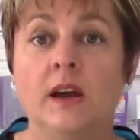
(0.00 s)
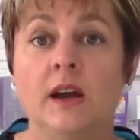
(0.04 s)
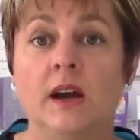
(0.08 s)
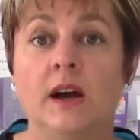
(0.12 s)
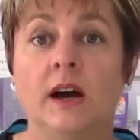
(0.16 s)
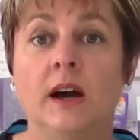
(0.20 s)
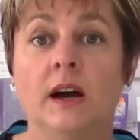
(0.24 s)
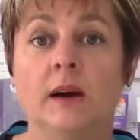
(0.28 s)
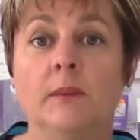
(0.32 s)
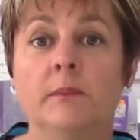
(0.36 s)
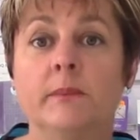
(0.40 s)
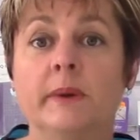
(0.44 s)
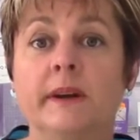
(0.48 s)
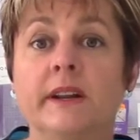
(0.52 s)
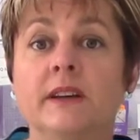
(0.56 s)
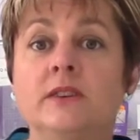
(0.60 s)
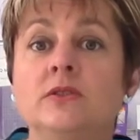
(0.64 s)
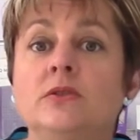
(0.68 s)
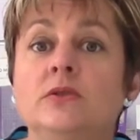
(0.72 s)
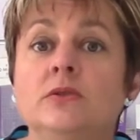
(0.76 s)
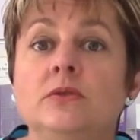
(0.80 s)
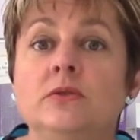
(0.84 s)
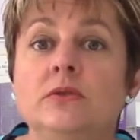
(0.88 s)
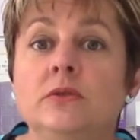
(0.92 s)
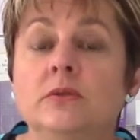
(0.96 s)
But I
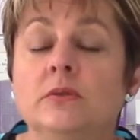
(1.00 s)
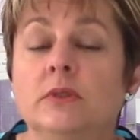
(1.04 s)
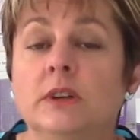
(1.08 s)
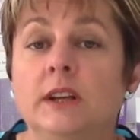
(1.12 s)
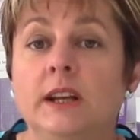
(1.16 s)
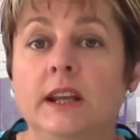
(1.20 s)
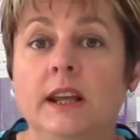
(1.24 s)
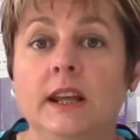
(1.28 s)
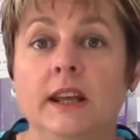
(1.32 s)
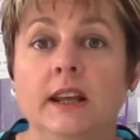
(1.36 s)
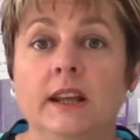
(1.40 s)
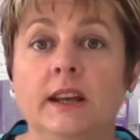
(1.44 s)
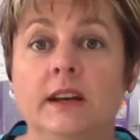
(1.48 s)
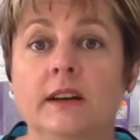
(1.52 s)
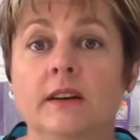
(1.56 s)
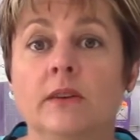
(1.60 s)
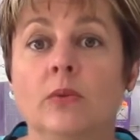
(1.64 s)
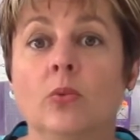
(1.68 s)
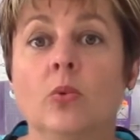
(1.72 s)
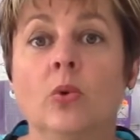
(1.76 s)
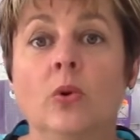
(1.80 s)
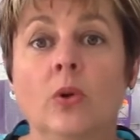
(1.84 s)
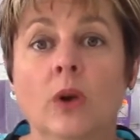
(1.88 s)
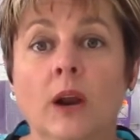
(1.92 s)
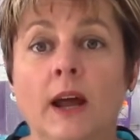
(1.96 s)
do it
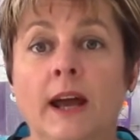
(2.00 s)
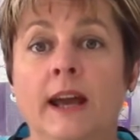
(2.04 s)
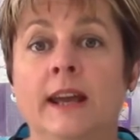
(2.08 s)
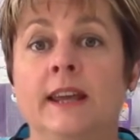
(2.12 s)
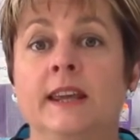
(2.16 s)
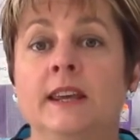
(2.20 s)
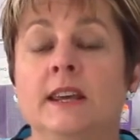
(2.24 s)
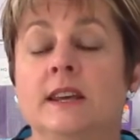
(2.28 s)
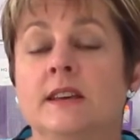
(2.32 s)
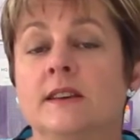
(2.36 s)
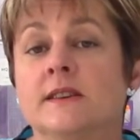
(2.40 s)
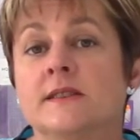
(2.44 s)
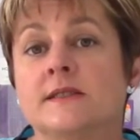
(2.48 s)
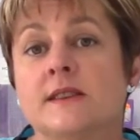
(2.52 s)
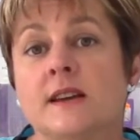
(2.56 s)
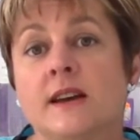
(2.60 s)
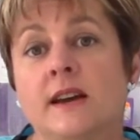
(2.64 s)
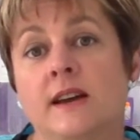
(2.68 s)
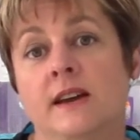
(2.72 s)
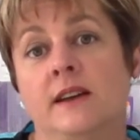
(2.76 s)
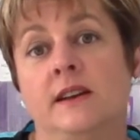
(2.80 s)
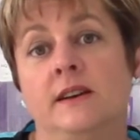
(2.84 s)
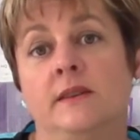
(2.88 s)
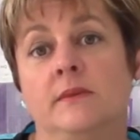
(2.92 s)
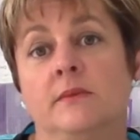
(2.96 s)
in wall hangings
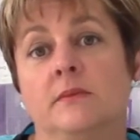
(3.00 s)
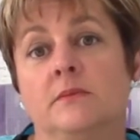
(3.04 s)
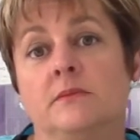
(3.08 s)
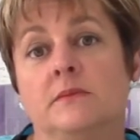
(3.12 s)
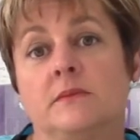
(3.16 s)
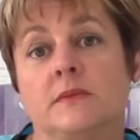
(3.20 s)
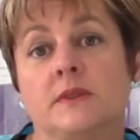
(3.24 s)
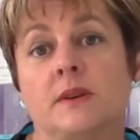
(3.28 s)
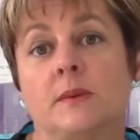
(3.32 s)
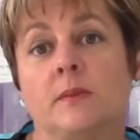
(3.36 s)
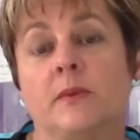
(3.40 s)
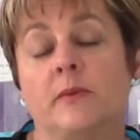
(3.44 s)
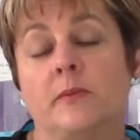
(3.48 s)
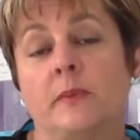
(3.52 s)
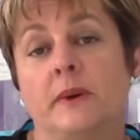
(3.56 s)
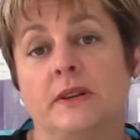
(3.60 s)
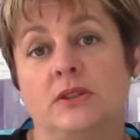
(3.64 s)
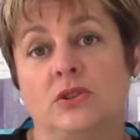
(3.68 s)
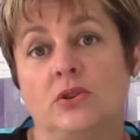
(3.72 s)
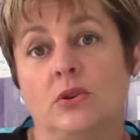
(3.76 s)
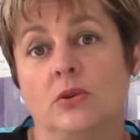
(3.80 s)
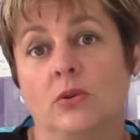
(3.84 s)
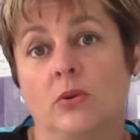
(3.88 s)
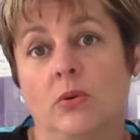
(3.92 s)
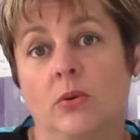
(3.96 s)
and some of my
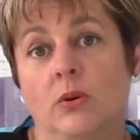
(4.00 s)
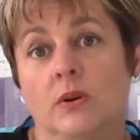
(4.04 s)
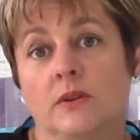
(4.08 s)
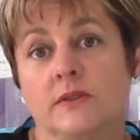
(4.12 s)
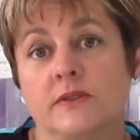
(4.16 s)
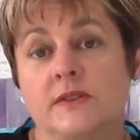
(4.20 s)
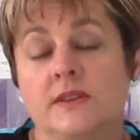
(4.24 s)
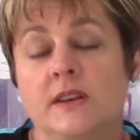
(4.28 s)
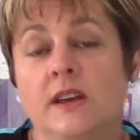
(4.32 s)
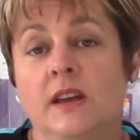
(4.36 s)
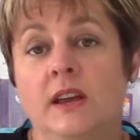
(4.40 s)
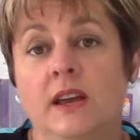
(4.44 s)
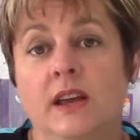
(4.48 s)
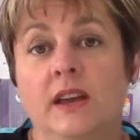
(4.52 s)
show quilts.